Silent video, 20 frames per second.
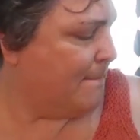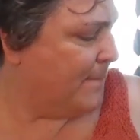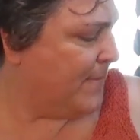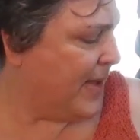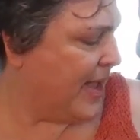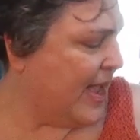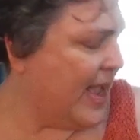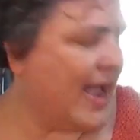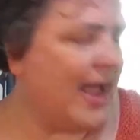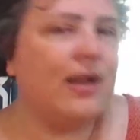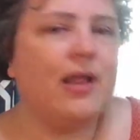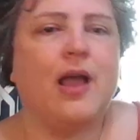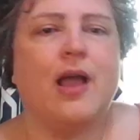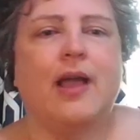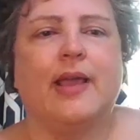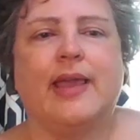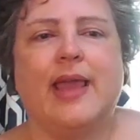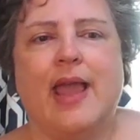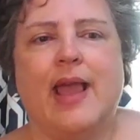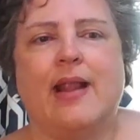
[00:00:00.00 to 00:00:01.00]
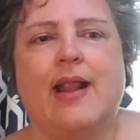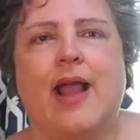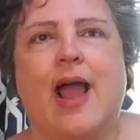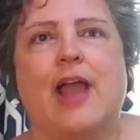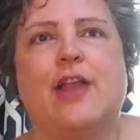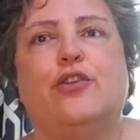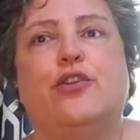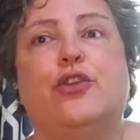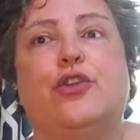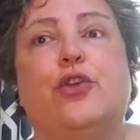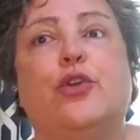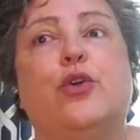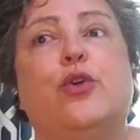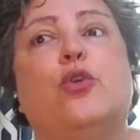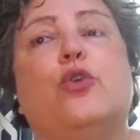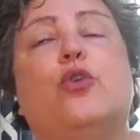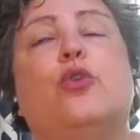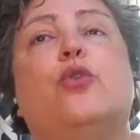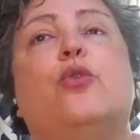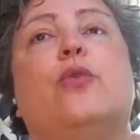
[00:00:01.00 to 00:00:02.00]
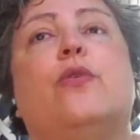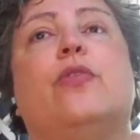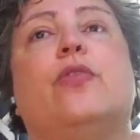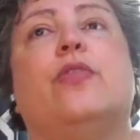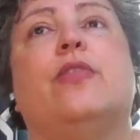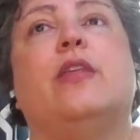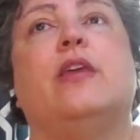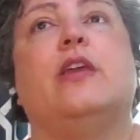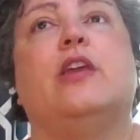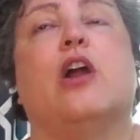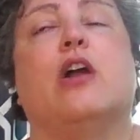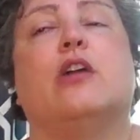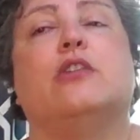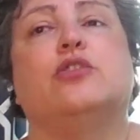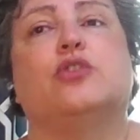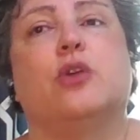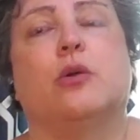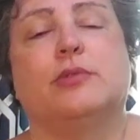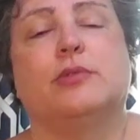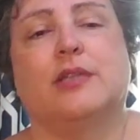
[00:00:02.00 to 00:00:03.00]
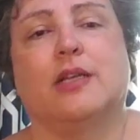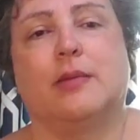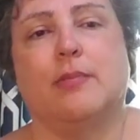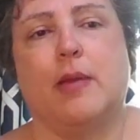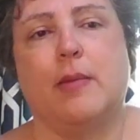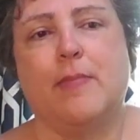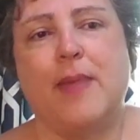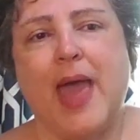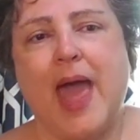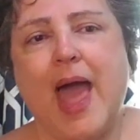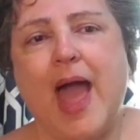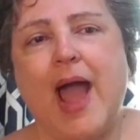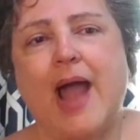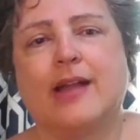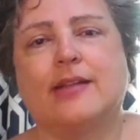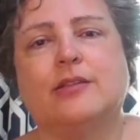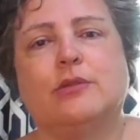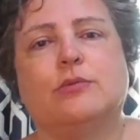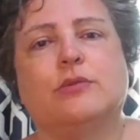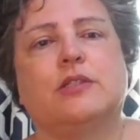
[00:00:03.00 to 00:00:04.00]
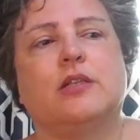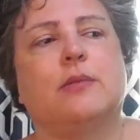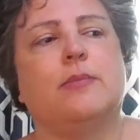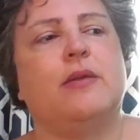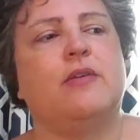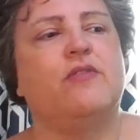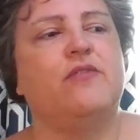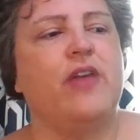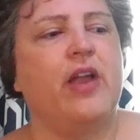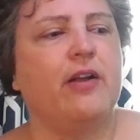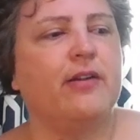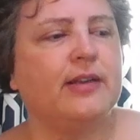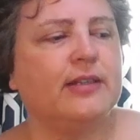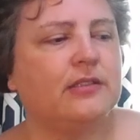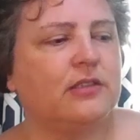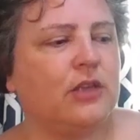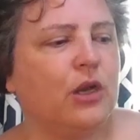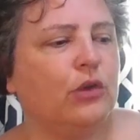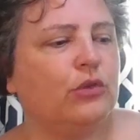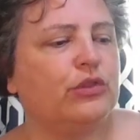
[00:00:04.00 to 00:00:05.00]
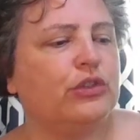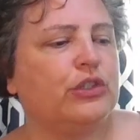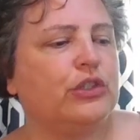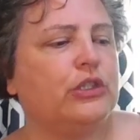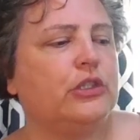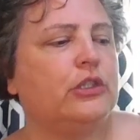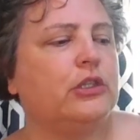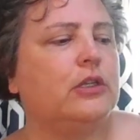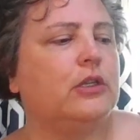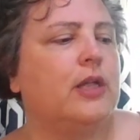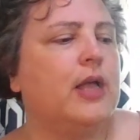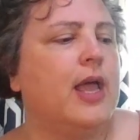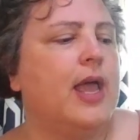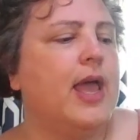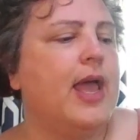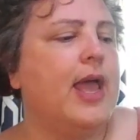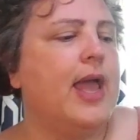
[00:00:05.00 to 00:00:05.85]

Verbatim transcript: But again, I knew the yarn store was going to be packed. It was going to be very social.